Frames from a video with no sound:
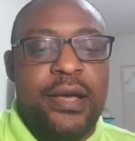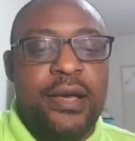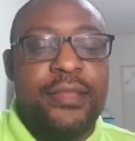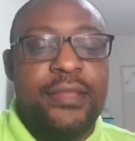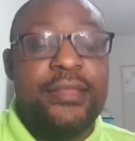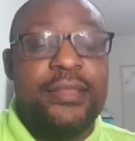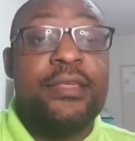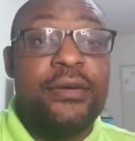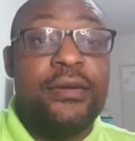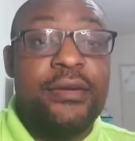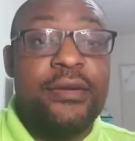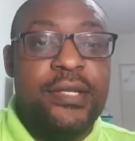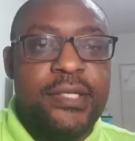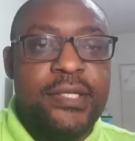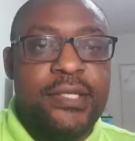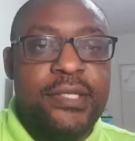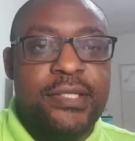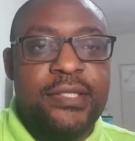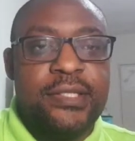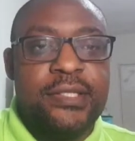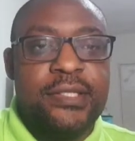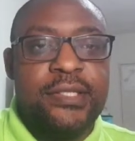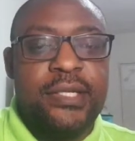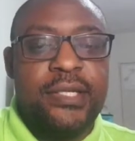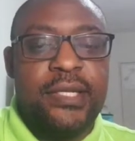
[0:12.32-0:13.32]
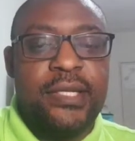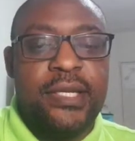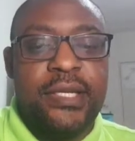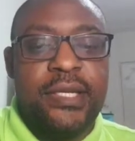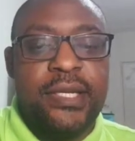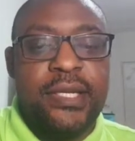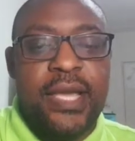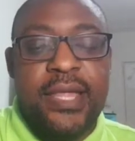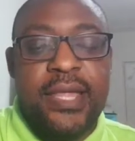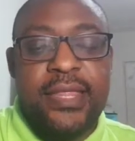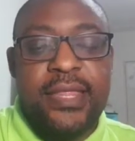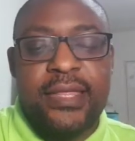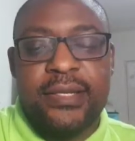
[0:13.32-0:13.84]
theories
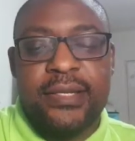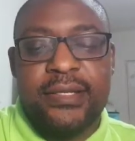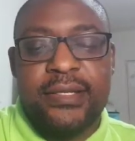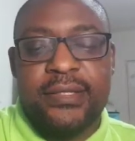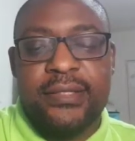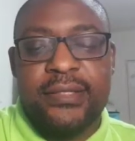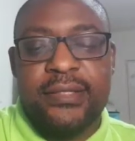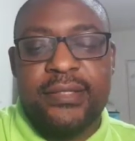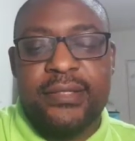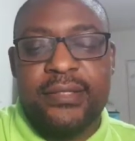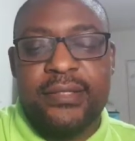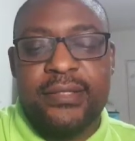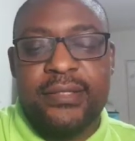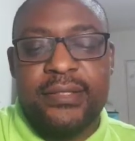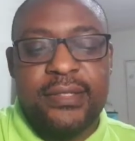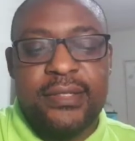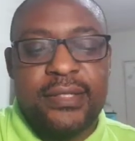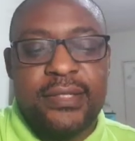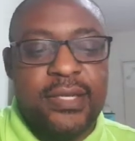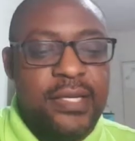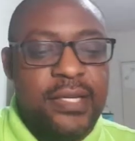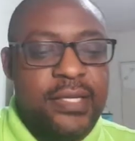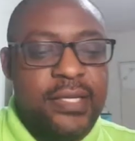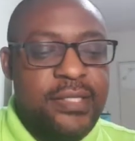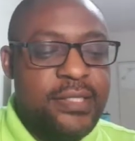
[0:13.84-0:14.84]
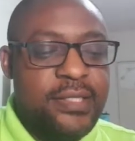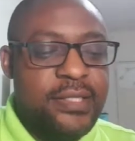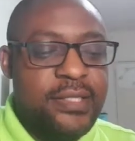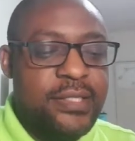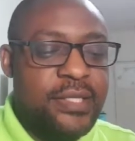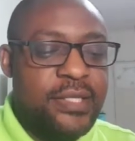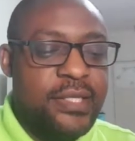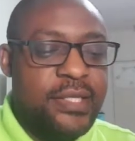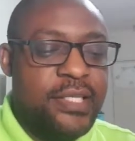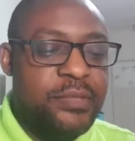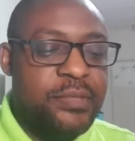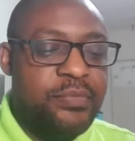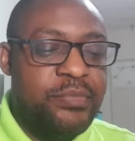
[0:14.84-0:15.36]
in ethics as
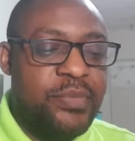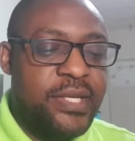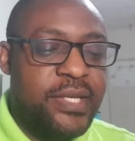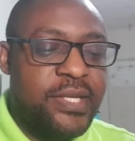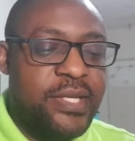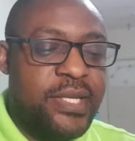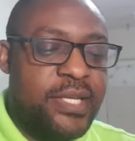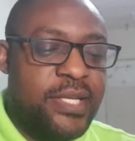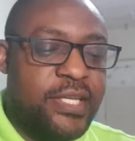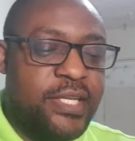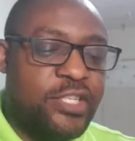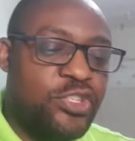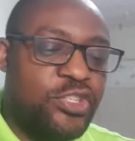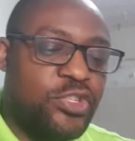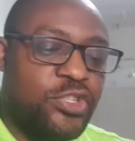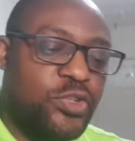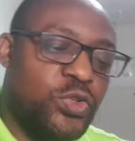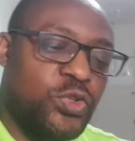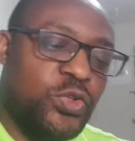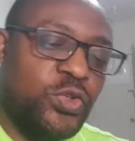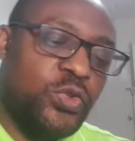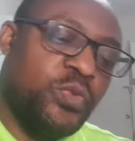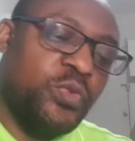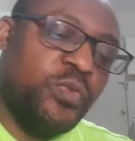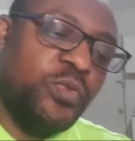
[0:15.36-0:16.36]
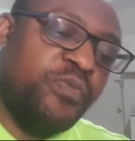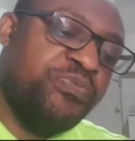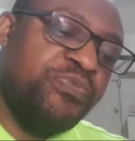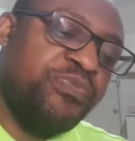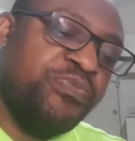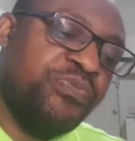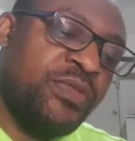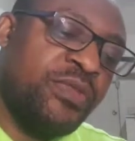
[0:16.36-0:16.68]
it pertains to